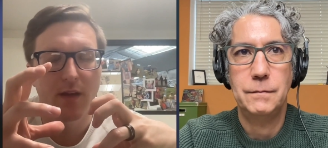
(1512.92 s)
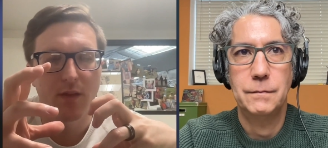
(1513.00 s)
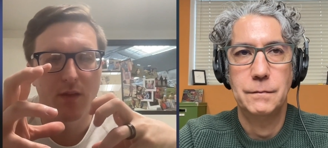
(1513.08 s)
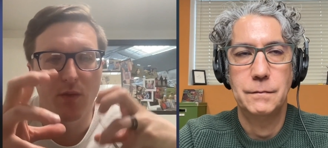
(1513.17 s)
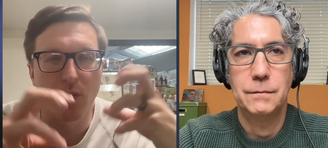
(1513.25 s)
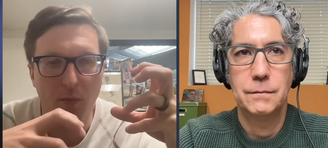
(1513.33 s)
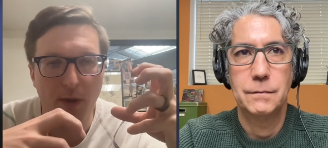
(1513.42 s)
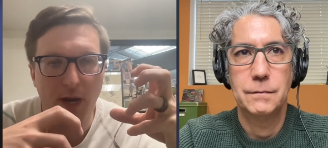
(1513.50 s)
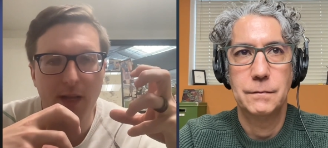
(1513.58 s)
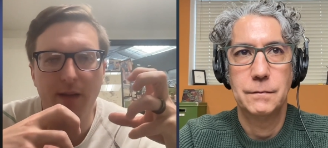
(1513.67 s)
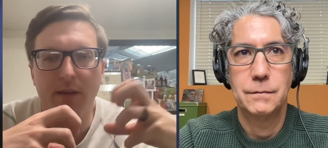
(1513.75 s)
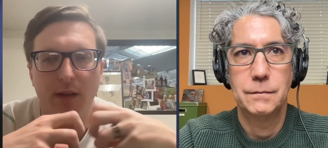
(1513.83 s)
Speaker 1: the
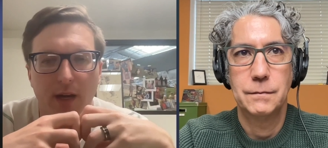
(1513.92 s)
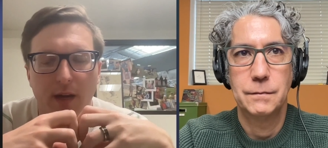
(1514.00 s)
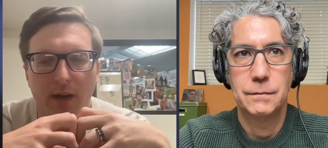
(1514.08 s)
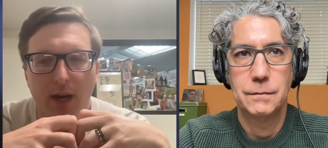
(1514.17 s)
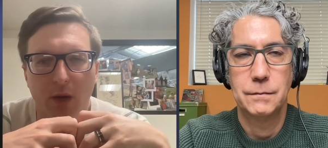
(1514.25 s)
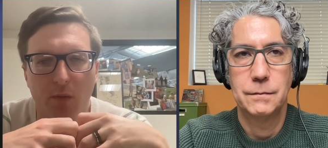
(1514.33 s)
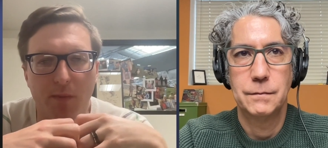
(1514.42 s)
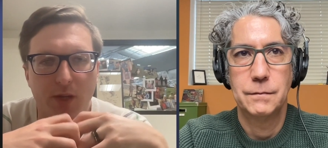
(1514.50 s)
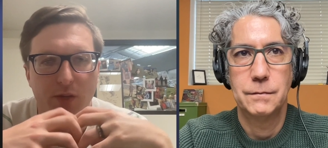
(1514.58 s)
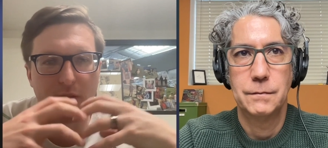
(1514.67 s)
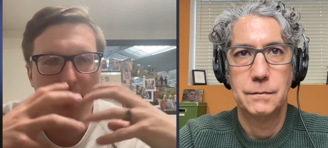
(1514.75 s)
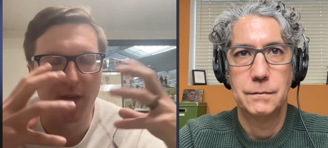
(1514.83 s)
robot. Uh, how do we make
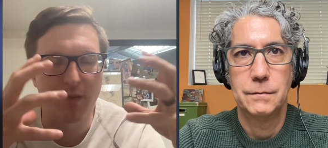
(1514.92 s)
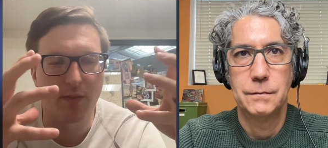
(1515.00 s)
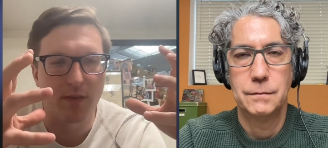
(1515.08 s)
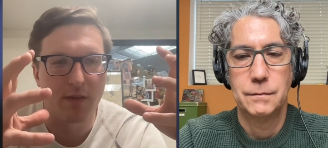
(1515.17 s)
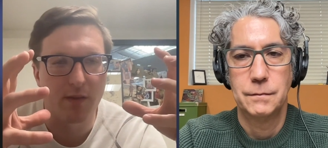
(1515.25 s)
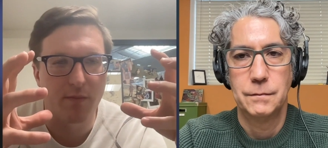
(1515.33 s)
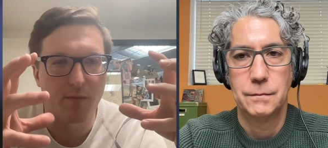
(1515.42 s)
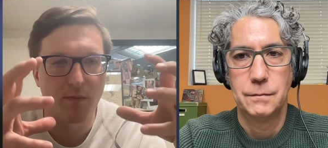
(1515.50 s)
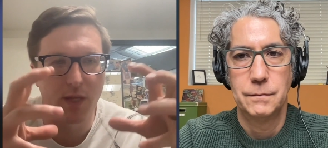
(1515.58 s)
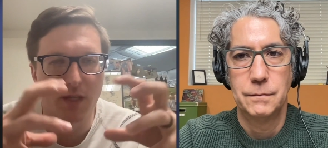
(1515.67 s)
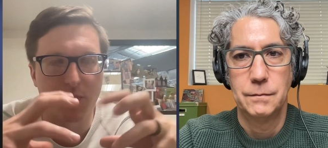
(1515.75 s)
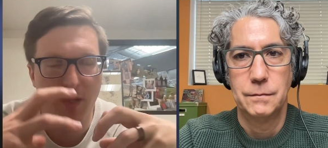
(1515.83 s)
sure that the the
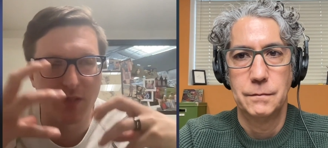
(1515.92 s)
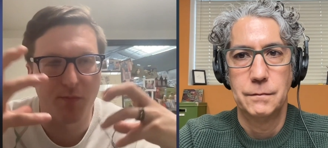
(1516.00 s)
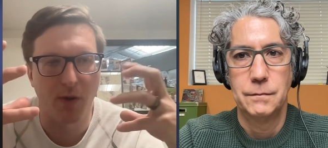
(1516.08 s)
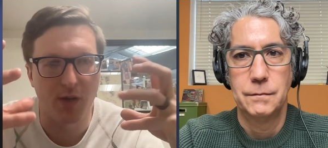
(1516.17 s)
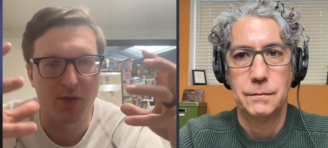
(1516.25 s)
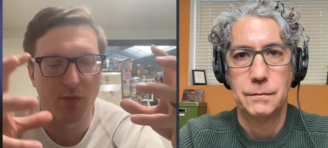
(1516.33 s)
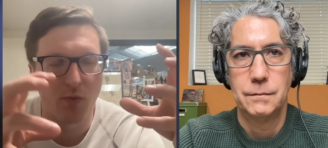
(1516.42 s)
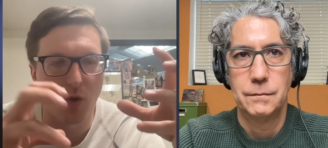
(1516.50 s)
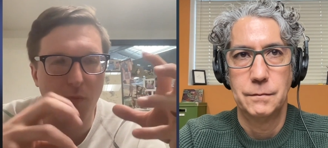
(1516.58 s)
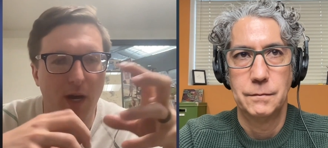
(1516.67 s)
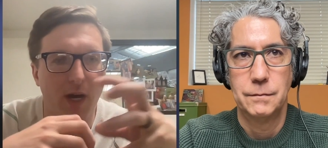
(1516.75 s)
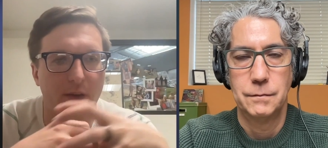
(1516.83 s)
expensive parts of the
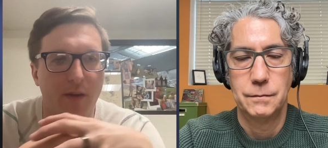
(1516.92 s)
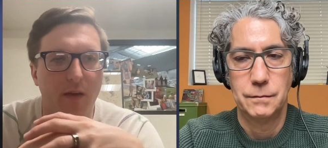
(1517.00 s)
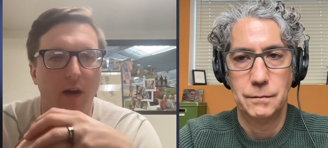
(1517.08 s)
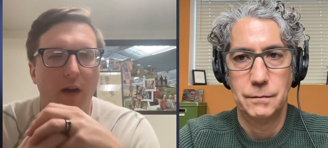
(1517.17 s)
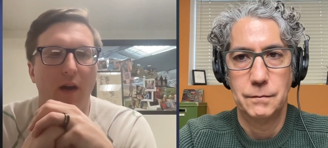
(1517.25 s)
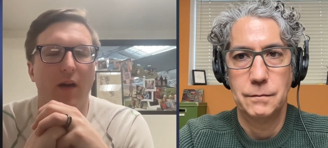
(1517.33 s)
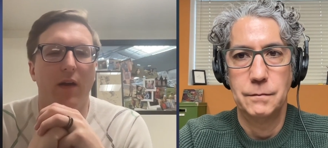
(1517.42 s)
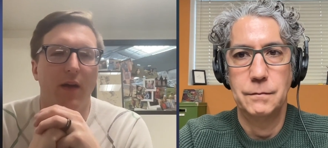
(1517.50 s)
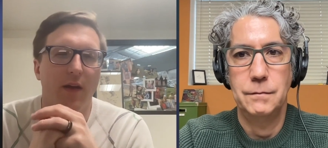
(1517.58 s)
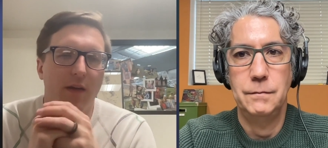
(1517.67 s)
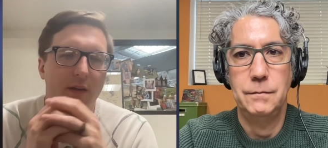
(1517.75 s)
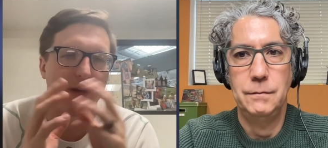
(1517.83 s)
robot are
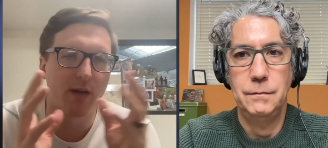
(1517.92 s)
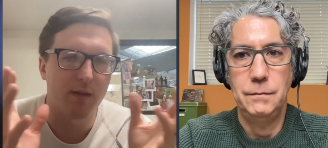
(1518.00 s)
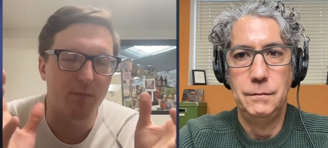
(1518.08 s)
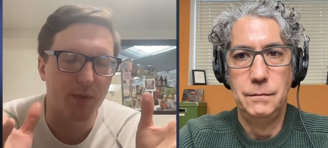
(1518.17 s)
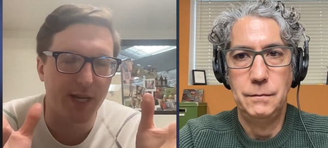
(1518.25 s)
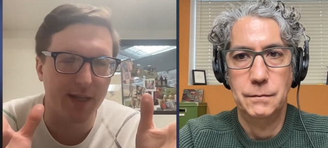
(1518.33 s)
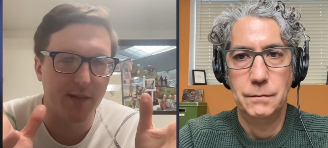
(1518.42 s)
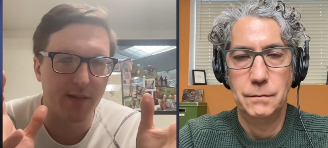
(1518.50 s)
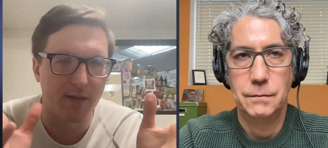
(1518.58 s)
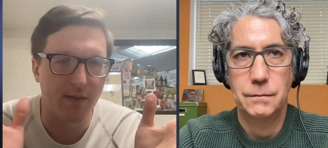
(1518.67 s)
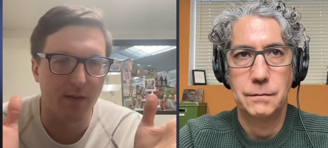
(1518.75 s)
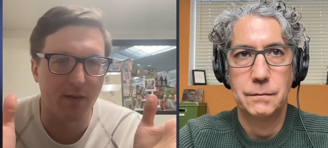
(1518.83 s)
uh, protected
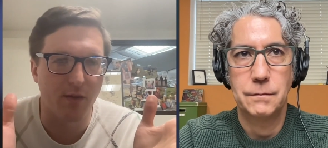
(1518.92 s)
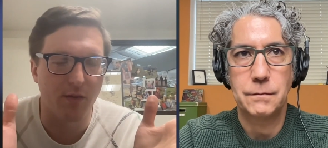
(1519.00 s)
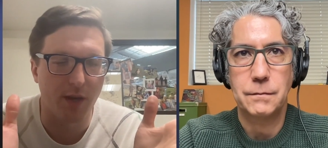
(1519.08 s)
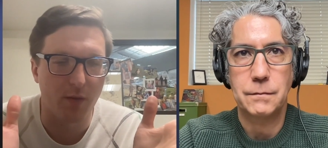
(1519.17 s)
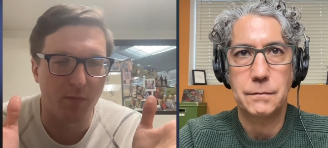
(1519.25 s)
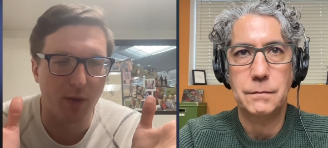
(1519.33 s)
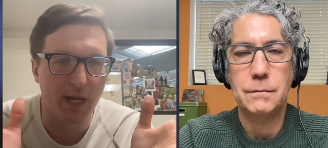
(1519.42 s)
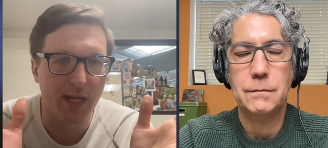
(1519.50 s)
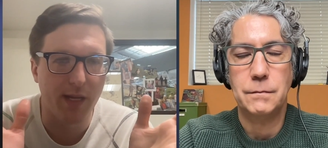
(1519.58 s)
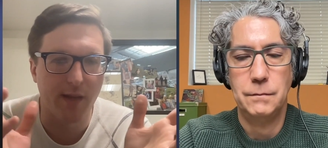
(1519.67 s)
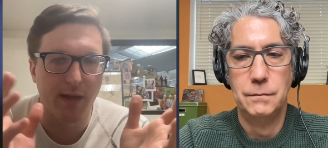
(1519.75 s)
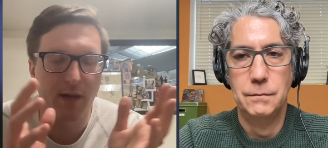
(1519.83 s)
and that don't they don't
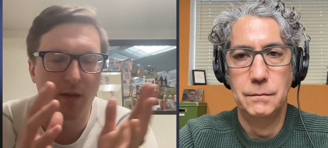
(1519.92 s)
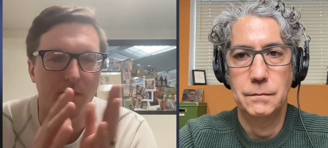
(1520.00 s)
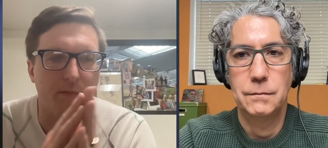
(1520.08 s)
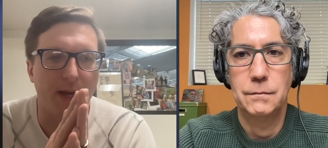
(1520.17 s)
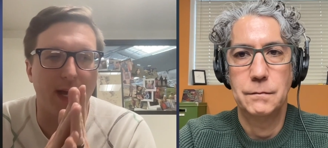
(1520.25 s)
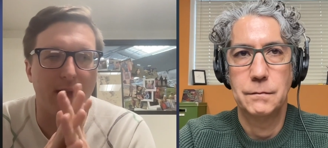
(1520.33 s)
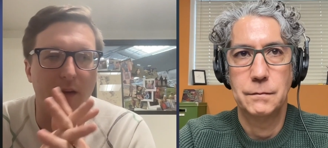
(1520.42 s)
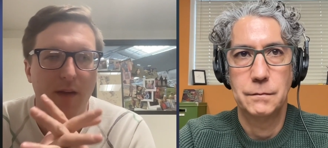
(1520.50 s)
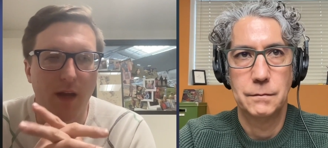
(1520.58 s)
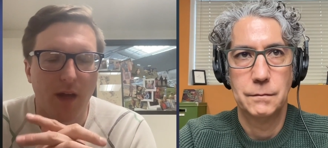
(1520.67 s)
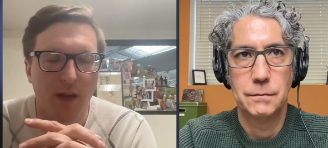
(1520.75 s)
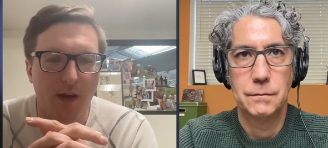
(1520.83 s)
break? Um, and
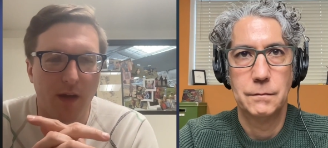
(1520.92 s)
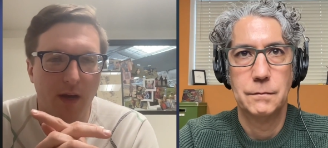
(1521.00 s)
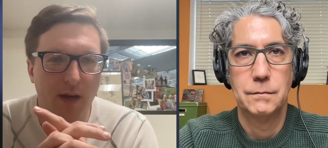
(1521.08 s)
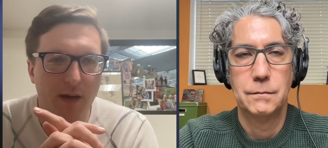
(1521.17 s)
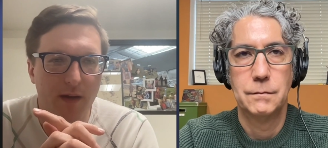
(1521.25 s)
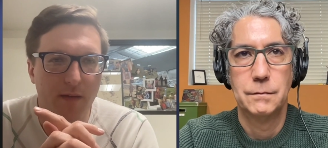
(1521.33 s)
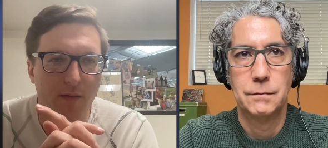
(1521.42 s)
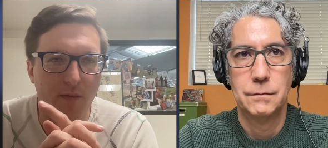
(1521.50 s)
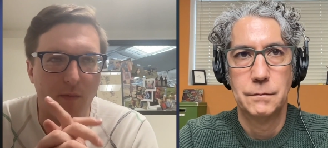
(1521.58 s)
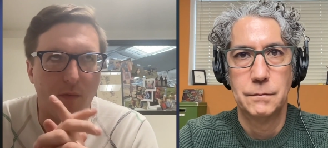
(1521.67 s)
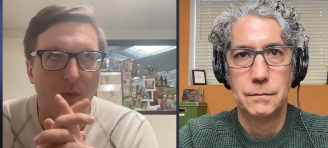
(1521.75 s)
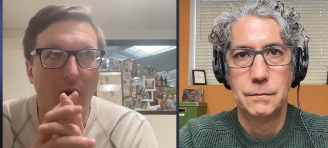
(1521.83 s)
uh,
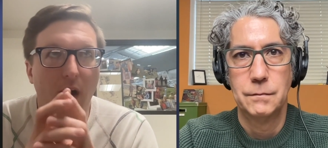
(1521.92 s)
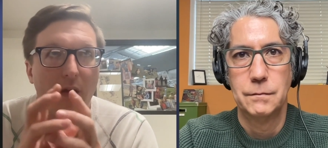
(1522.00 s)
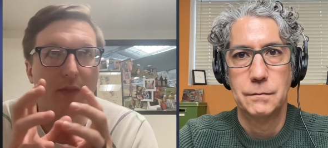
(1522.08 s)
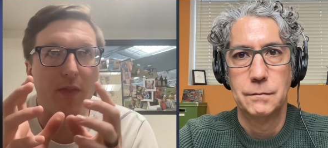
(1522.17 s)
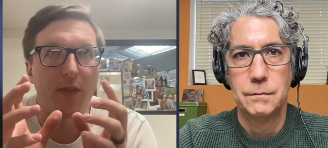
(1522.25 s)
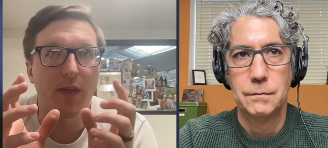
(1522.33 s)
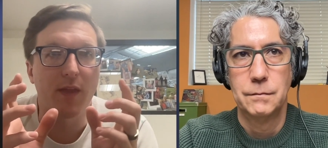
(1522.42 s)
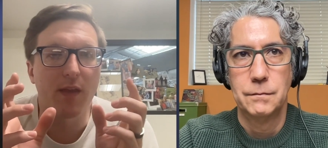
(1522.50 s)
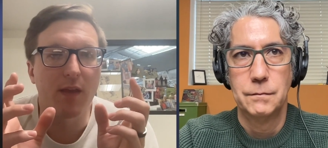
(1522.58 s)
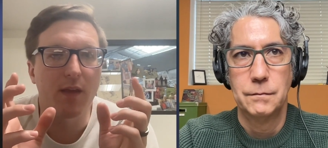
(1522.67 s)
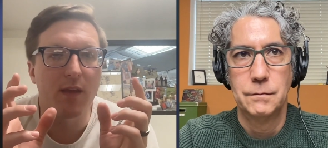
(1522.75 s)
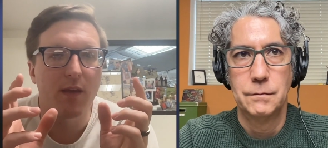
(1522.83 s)
on
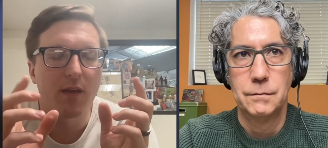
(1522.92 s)
the